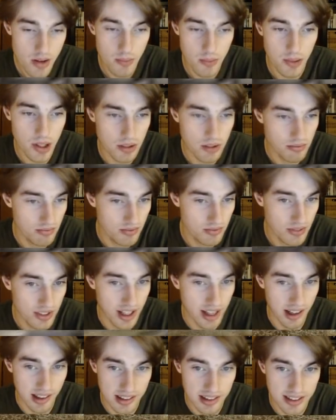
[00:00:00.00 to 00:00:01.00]
Well,
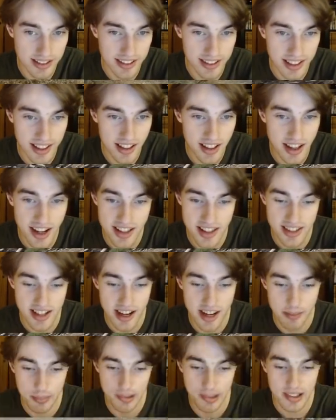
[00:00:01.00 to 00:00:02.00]
yeah, clearly in
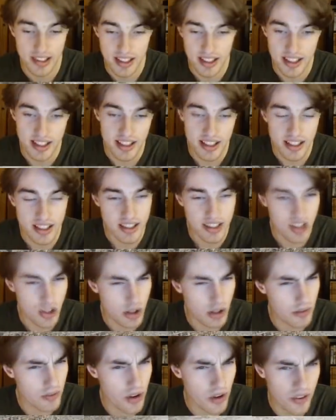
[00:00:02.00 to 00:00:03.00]
hindsight, but
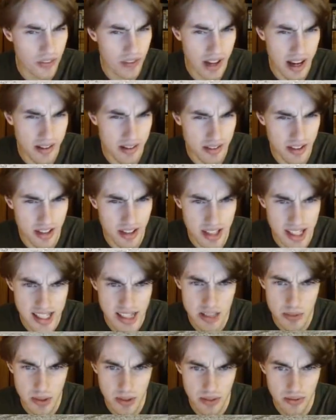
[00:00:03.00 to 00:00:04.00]
should have known that.
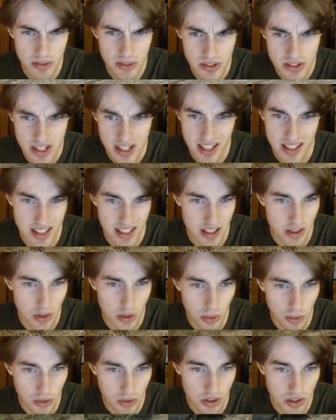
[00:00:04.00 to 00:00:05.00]
Next one feels like
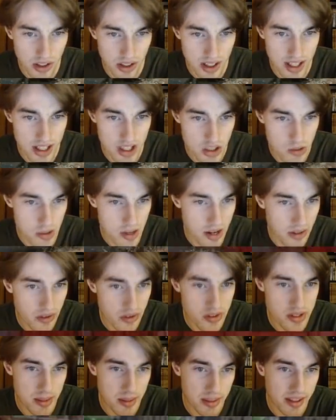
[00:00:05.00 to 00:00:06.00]
northern Israel
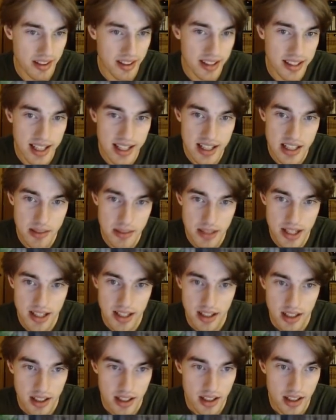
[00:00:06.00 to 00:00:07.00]
or something like that to me.
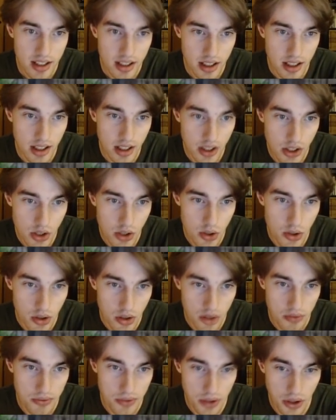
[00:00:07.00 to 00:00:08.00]

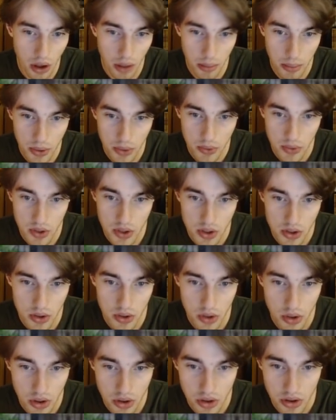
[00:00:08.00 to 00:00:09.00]
Youth, phenomenal
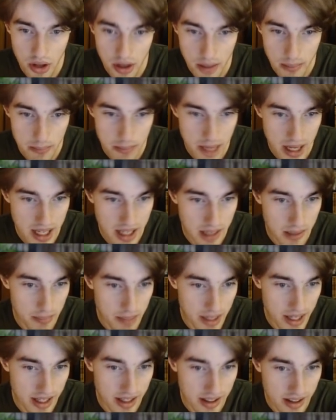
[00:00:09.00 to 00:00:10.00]
youth, bank
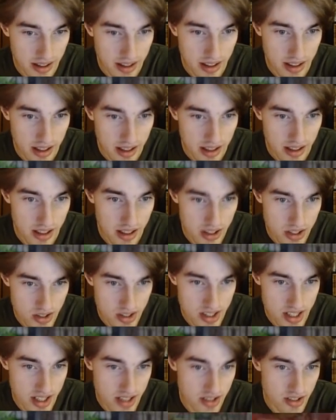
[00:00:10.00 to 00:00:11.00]
med.
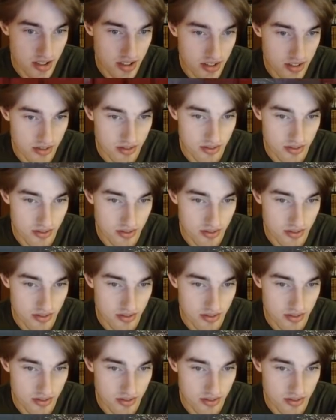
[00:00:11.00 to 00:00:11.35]
Interesting. So,